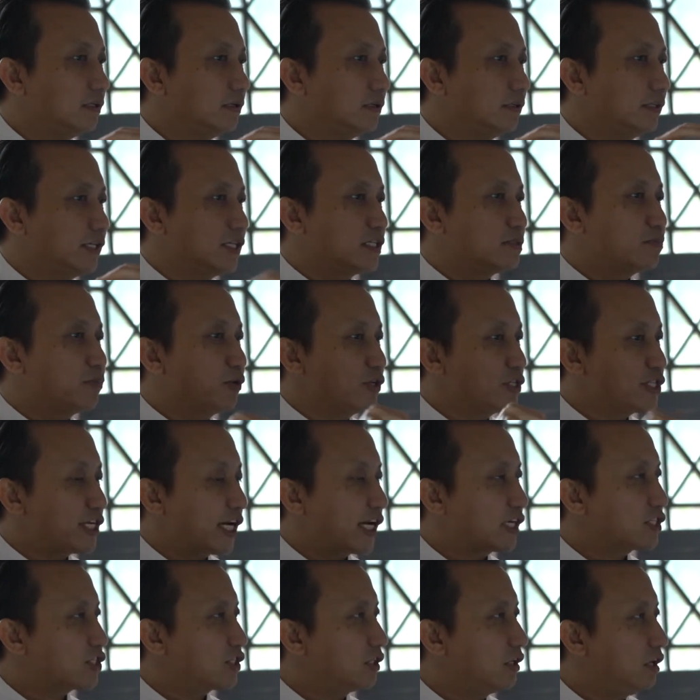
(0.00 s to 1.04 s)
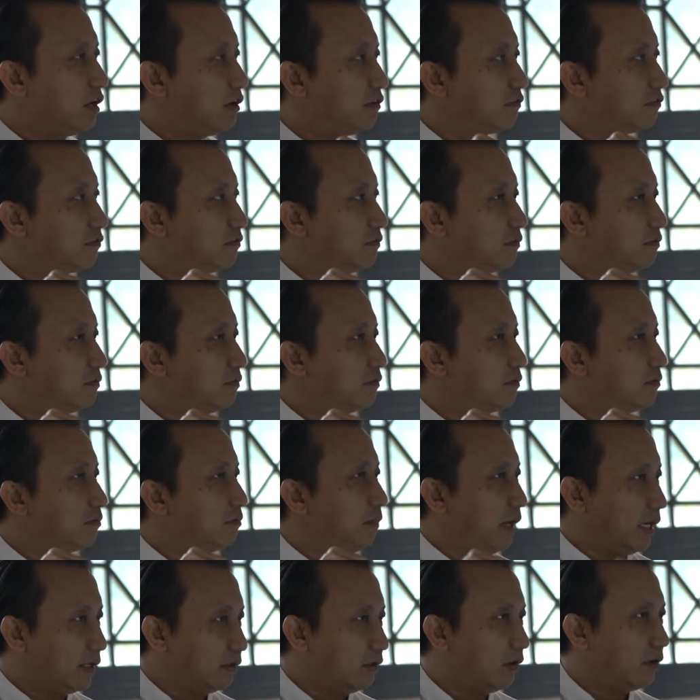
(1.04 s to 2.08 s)
this protection of
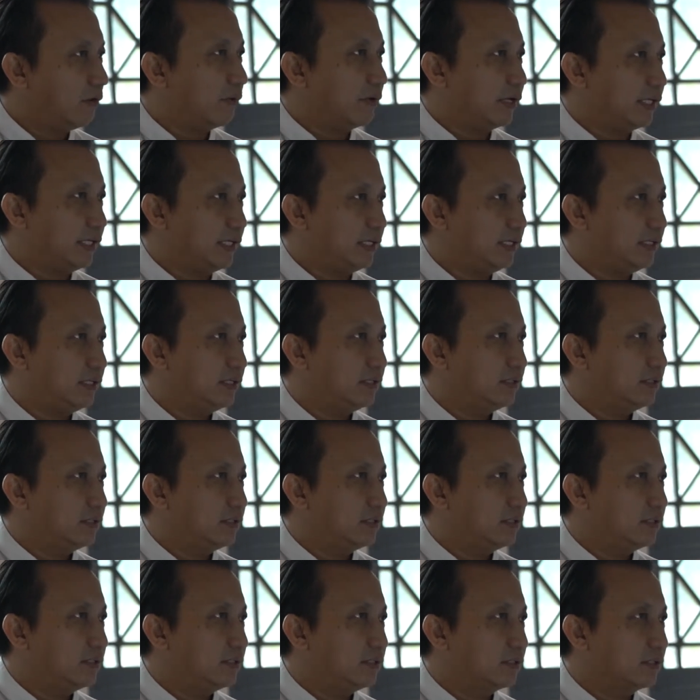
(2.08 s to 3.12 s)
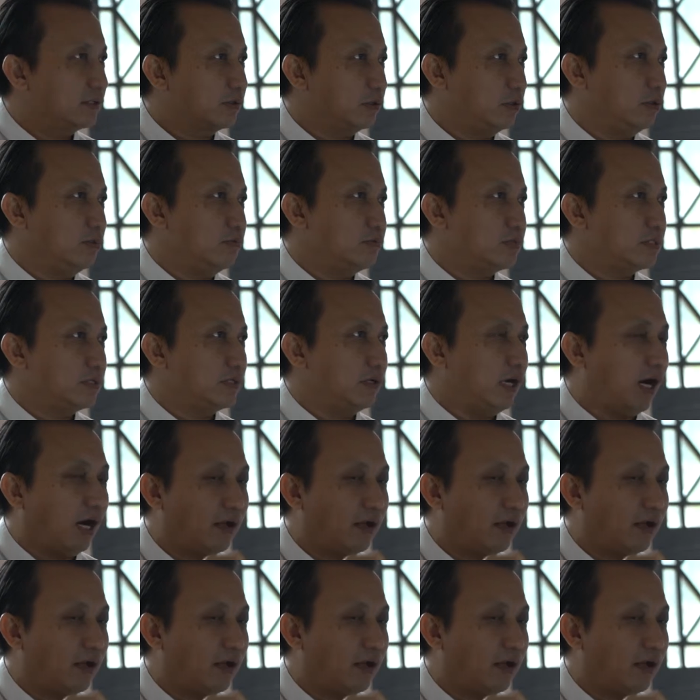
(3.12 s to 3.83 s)
minority groups?